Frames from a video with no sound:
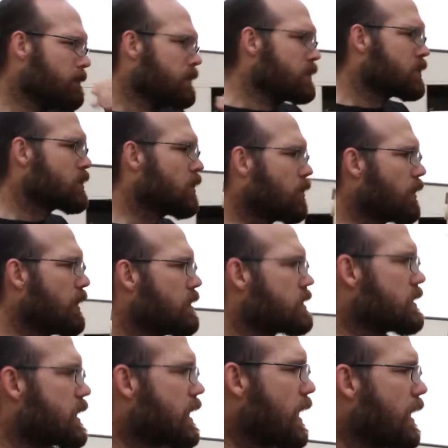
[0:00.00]
So here's
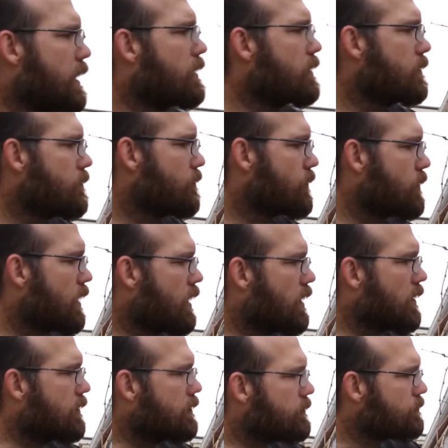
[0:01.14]
a cane right
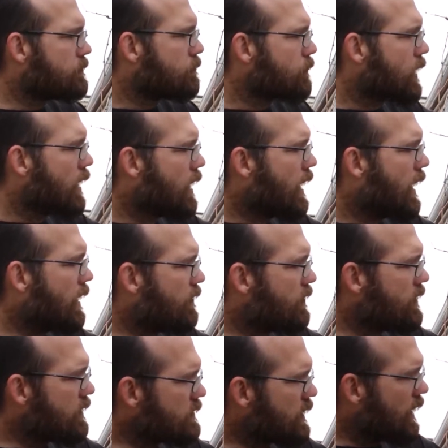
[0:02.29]
here, and
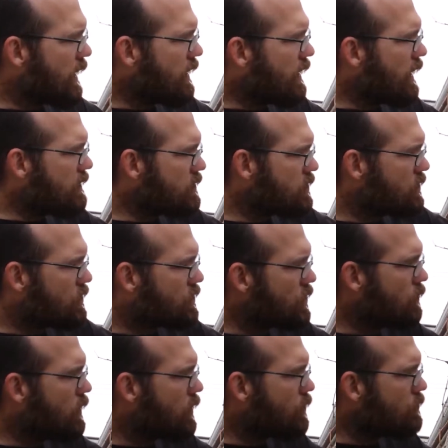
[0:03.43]
this cane has 2
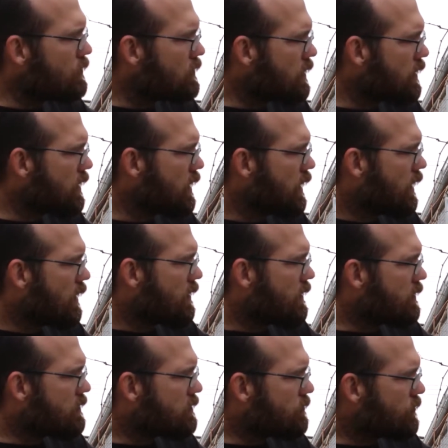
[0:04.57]
nodes.
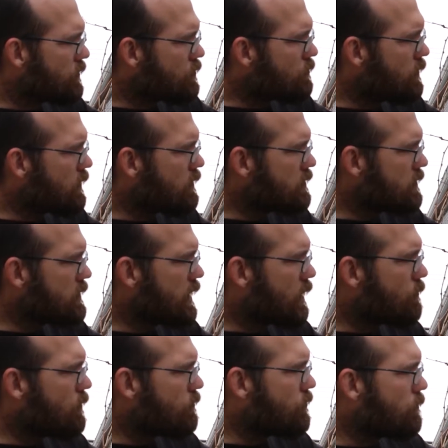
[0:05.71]
There's the first one, there's the second
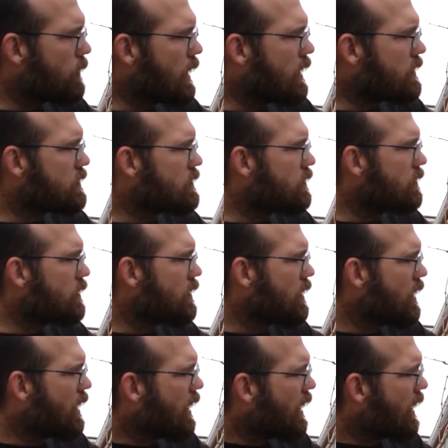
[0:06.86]
one from last year,
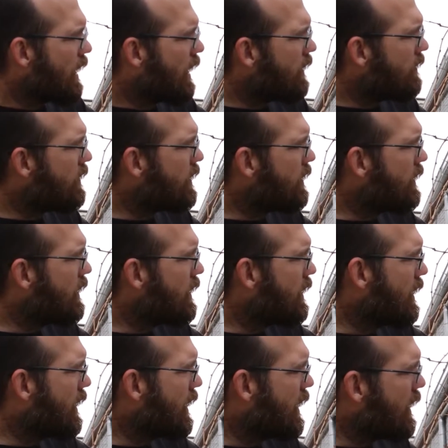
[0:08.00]
and then
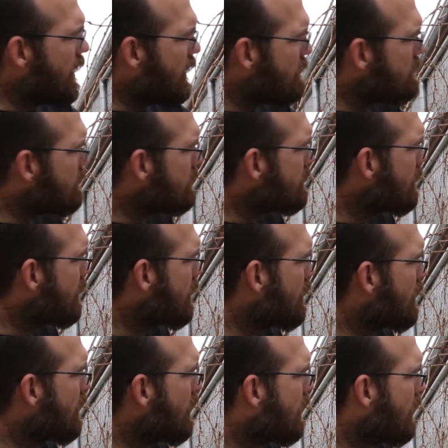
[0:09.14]
it has,
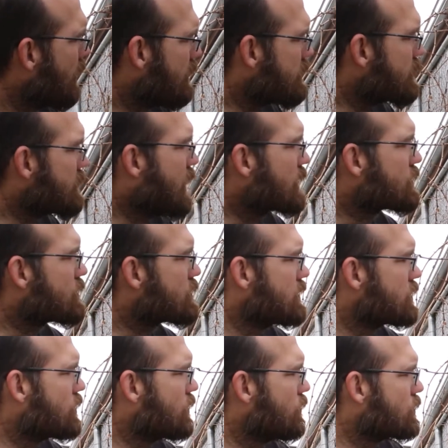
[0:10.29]
this is actually,
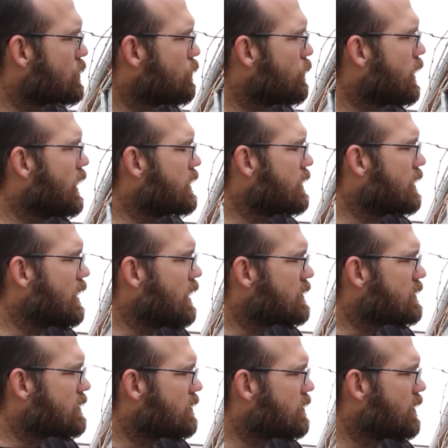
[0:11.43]
so what I did last
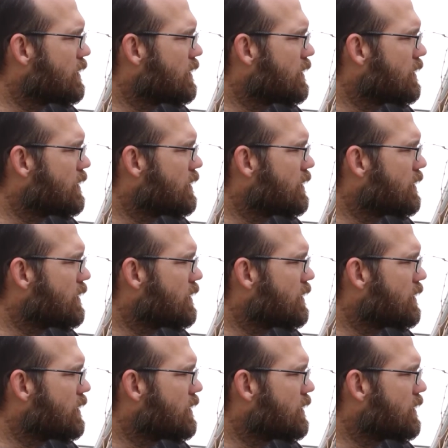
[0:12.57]
year,